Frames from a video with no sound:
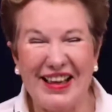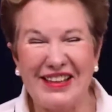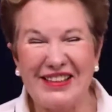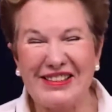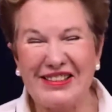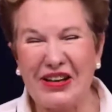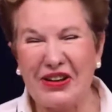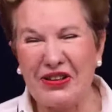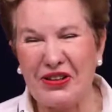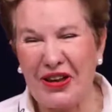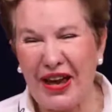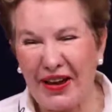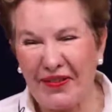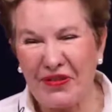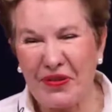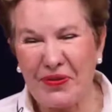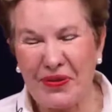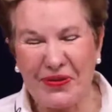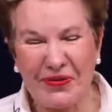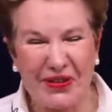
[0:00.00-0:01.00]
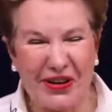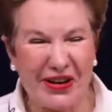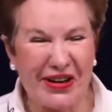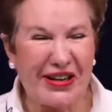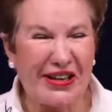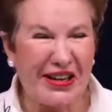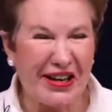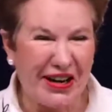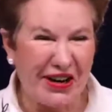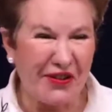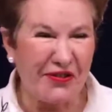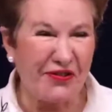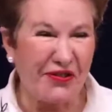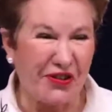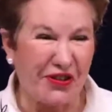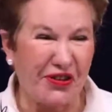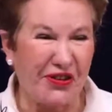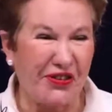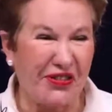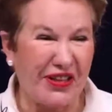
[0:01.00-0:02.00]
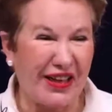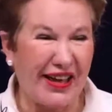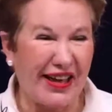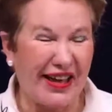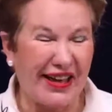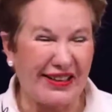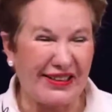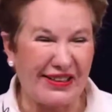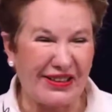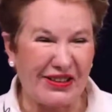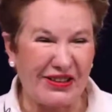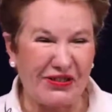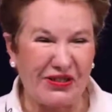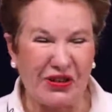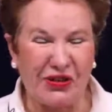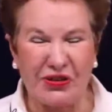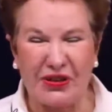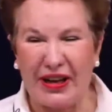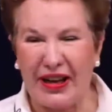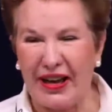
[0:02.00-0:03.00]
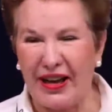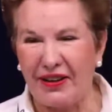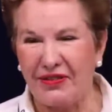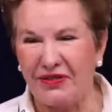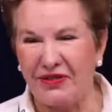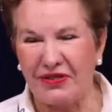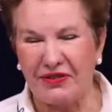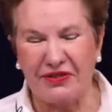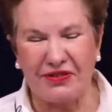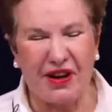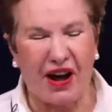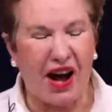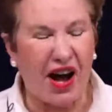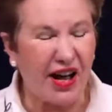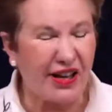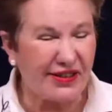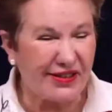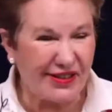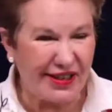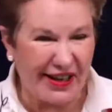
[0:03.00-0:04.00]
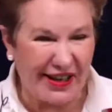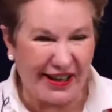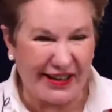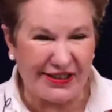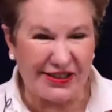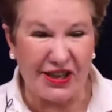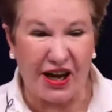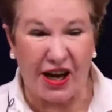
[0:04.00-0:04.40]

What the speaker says: So you have to be very careful that you don't have odd tastes,